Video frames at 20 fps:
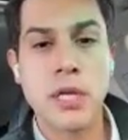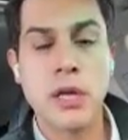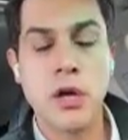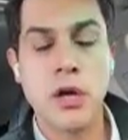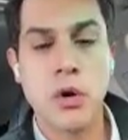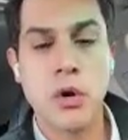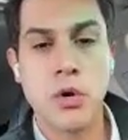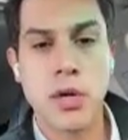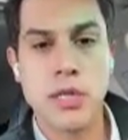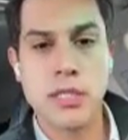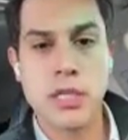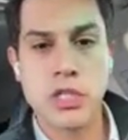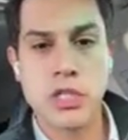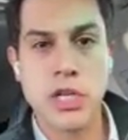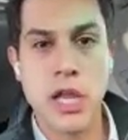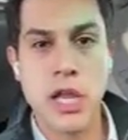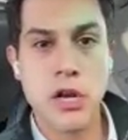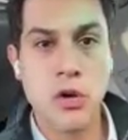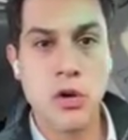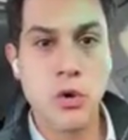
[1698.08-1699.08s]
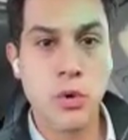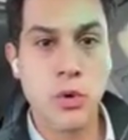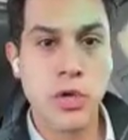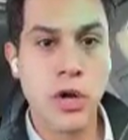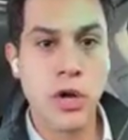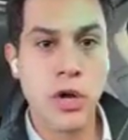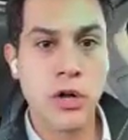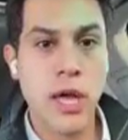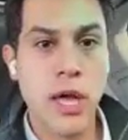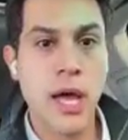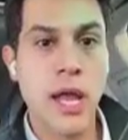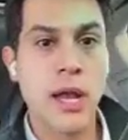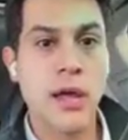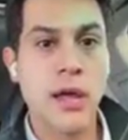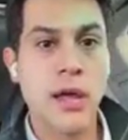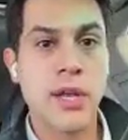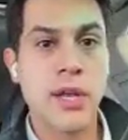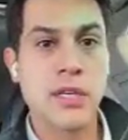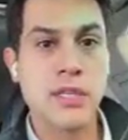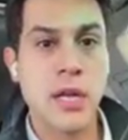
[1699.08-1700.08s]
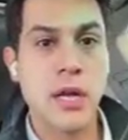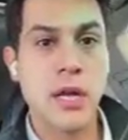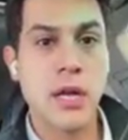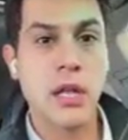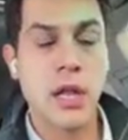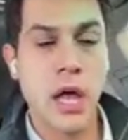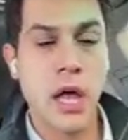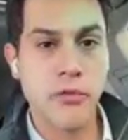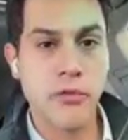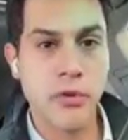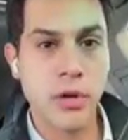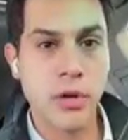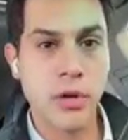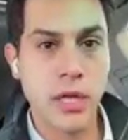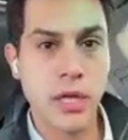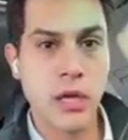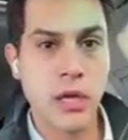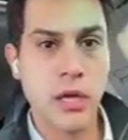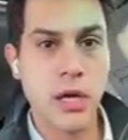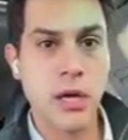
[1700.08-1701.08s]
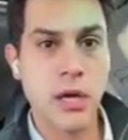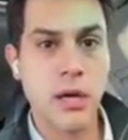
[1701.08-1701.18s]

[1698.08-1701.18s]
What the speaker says: is an organization out of North Carolina that has done a lot of really